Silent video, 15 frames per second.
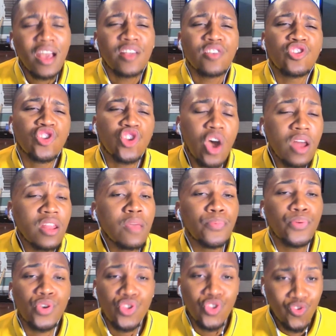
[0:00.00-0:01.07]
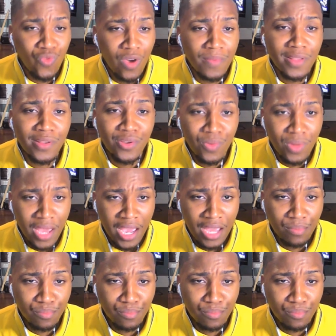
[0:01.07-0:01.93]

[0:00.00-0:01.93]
Shaunie pushed you up to do that.